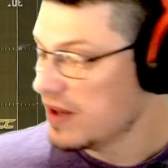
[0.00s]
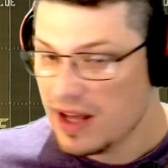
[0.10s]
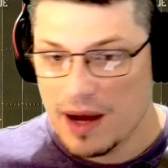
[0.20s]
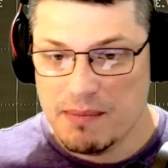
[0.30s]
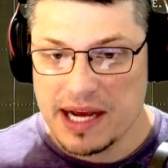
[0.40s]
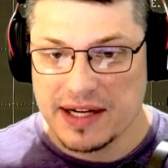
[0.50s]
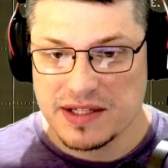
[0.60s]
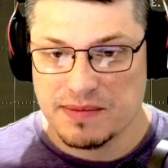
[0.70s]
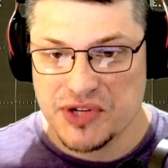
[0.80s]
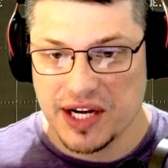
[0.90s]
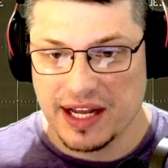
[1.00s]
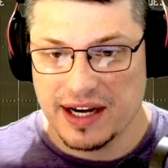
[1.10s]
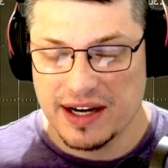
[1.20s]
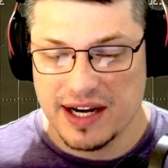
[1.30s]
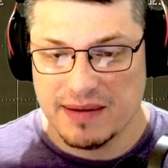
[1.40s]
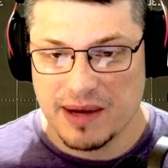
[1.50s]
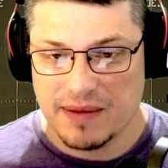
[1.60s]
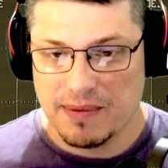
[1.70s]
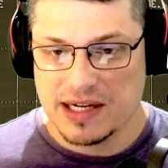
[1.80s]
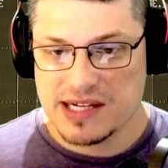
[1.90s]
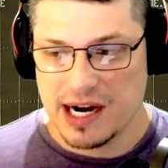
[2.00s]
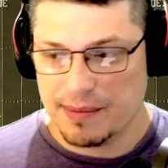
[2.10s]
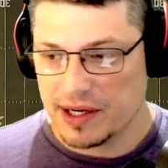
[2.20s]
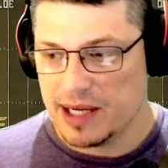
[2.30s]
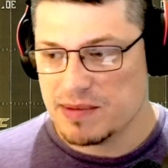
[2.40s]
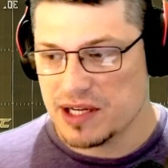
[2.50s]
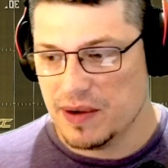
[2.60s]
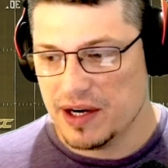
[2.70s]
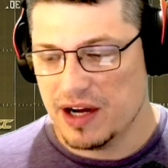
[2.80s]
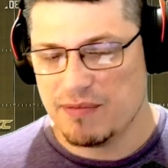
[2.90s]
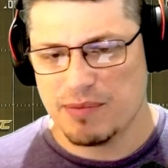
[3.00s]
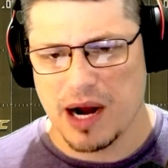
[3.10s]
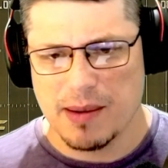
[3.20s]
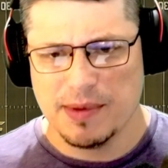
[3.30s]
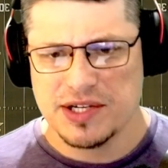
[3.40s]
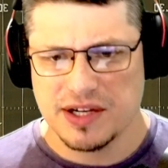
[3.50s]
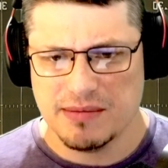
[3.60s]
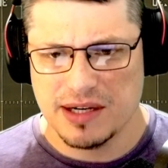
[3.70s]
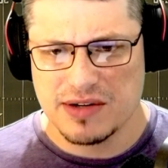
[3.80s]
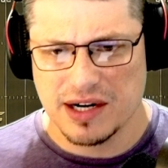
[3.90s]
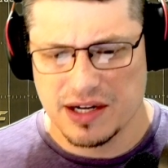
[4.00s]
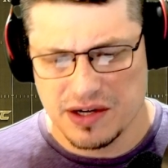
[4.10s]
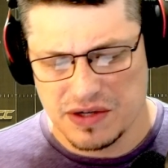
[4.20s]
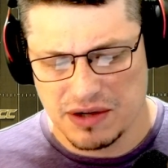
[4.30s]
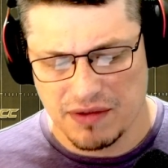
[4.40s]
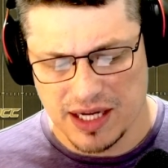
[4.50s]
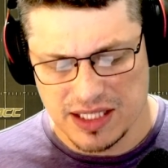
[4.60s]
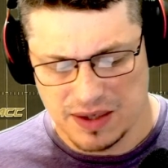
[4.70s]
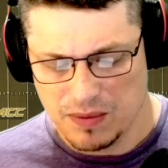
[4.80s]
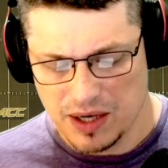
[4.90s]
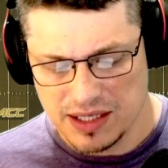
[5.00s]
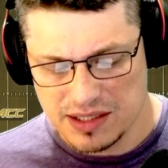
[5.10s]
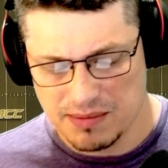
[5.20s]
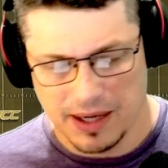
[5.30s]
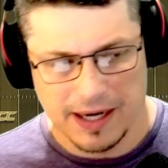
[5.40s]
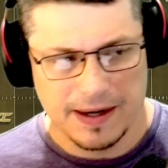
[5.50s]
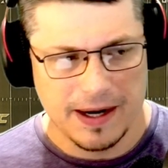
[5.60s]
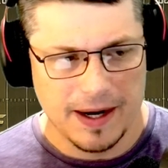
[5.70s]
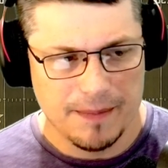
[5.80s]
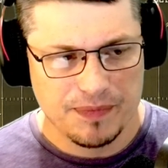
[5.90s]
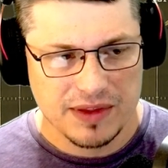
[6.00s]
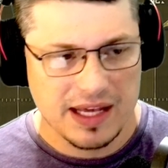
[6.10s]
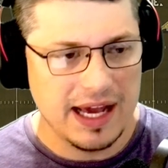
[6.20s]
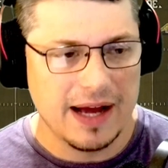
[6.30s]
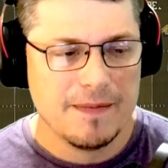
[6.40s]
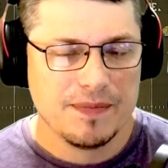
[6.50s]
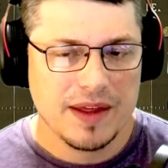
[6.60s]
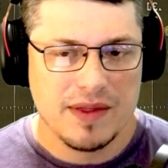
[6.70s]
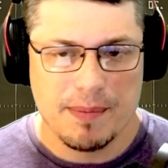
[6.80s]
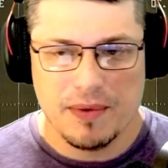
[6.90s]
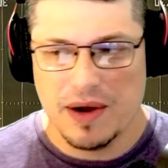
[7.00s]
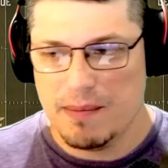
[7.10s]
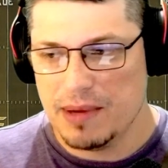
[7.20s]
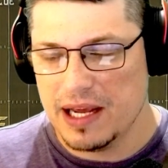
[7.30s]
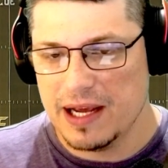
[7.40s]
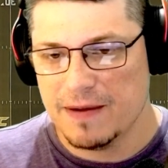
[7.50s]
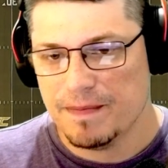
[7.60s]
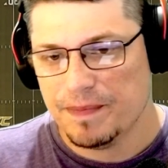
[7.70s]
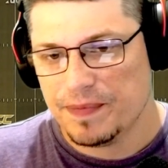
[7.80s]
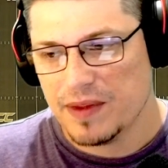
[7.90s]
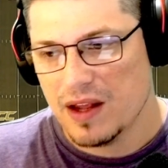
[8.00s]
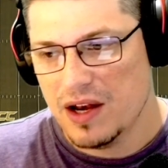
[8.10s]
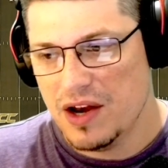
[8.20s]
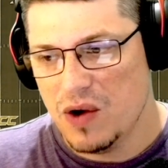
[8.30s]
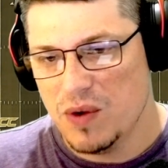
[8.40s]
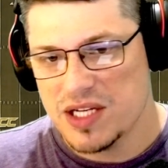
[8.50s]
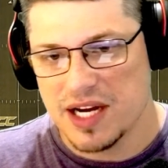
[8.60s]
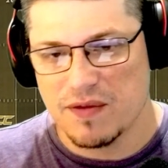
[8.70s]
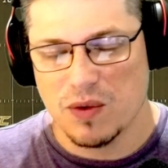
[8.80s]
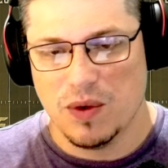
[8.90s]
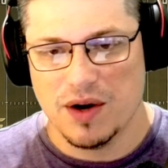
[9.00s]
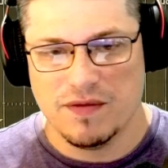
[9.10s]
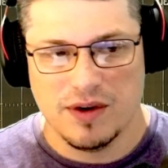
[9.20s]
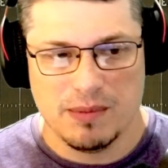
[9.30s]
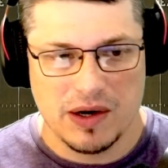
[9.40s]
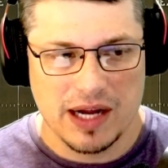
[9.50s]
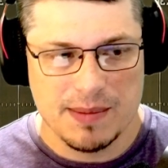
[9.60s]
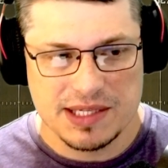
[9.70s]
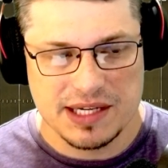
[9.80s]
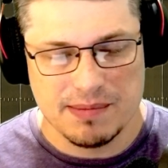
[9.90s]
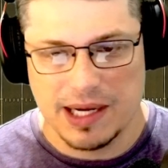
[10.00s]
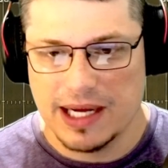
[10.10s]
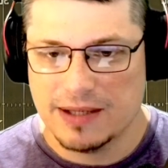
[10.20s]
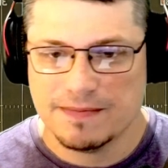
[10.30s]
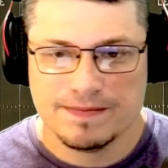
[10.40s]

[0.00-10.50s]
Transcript: I'm making some chicken and then my timer keeps going off. Probably shouldn't be trying to do two things at once. But the point being, no one's ever won a football game and said, man,